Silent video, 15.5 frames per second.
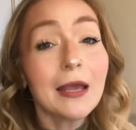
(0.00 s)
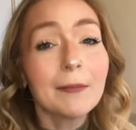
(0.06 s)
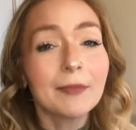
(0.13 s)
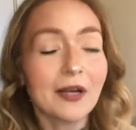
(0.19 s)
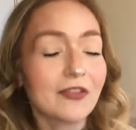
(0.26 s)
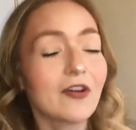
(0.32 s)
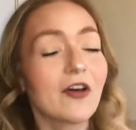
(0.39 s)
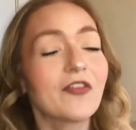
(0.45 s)
but I
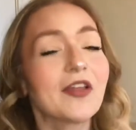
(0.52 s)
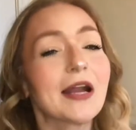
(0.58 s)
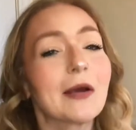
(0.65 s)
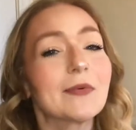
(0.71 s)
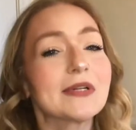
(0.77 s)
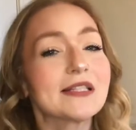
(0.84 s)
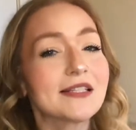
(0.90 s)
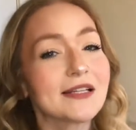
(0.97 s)
thought that I
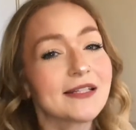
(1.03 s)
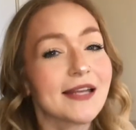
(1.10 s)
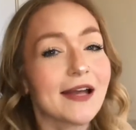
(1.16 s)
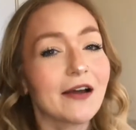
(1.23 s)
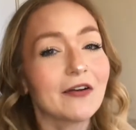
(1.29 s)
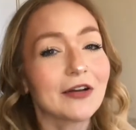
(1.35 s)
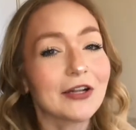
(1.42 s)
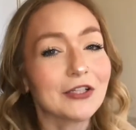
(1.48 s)
would sit
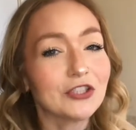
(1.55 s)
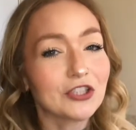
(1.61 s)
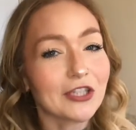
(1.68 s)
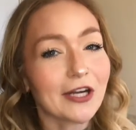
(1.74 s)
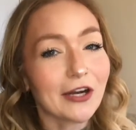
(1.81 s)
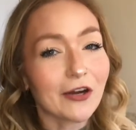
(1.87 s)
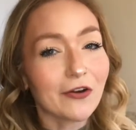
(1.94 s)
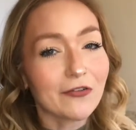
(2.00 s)
down and
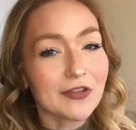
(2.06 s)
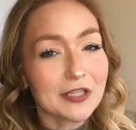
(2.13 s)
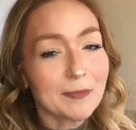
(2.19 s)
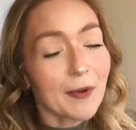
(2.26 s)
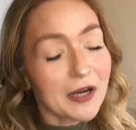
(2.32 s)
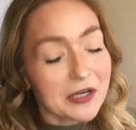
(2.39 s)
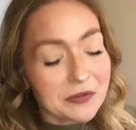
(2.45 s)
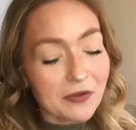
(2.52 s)
share this
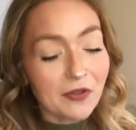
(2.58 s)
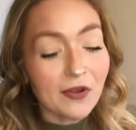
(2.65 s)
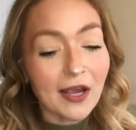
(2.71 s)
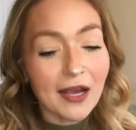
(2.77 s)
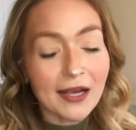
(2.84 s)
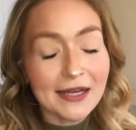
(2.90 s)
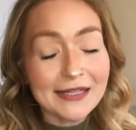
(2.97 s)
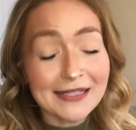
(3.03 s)
box with you
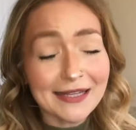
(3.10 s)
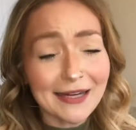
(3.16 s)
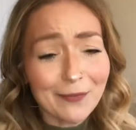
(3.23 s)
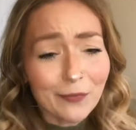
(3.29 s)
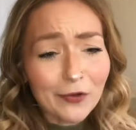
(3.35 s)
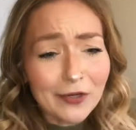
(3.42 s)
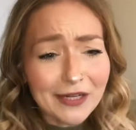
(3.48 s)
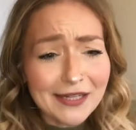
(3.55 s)
guys. And I'm
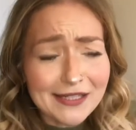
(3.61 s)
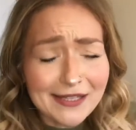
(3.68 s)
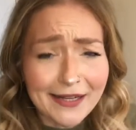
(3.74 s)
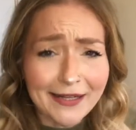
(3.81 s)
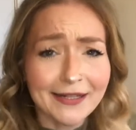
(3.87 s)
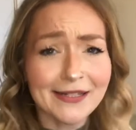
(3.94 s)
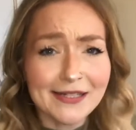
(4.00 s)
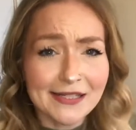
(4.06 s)
pretty
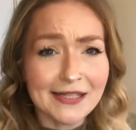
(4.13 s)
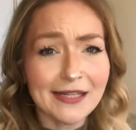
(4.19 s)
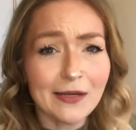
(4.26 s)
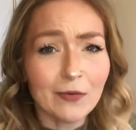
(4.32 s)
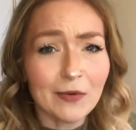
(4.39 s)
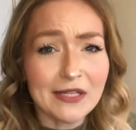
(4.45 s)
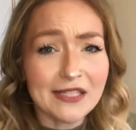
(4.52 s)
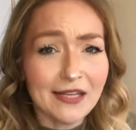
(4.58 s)
excited to see
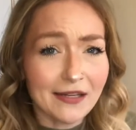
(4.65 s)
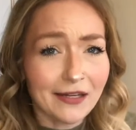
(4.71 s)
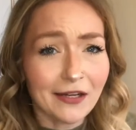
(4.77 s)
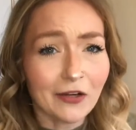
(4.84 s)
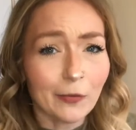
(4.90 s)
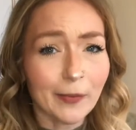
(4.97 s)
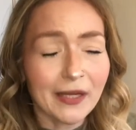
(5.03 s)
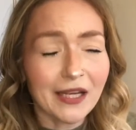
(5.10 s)
what's in
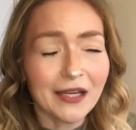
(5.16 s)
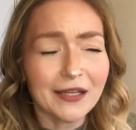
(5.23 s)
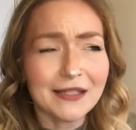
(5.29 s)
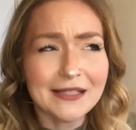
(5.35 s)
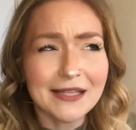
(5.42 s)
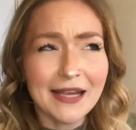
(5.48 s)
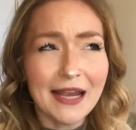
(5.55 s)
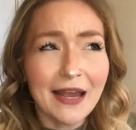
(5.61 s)
here because
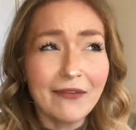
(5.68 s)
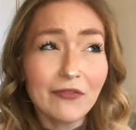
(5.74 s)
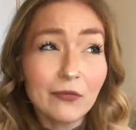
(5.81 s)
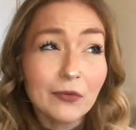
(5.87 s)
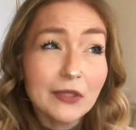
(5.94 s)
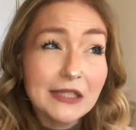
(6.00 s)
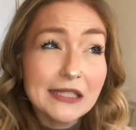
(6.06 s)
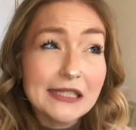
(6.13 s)
I haven't
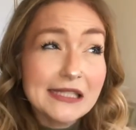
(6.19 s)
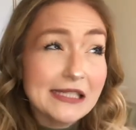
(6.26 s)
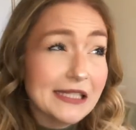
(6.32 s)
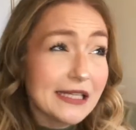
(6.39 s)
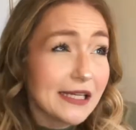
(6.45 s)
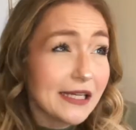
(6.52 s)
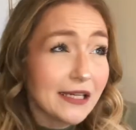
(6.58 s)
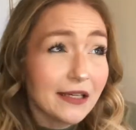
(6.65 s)
really
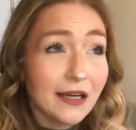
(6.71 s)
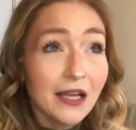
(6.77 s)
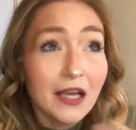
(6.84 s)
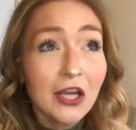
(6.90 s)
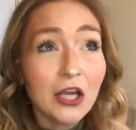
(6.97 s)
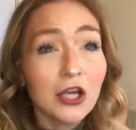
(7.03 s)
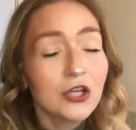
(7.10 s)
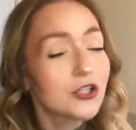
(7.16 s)
seen
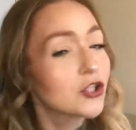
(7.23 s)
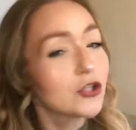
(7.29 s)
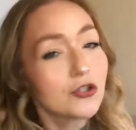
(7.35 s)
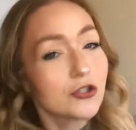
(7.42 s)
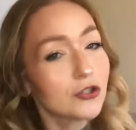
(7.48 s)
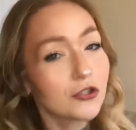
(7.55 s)
too, too,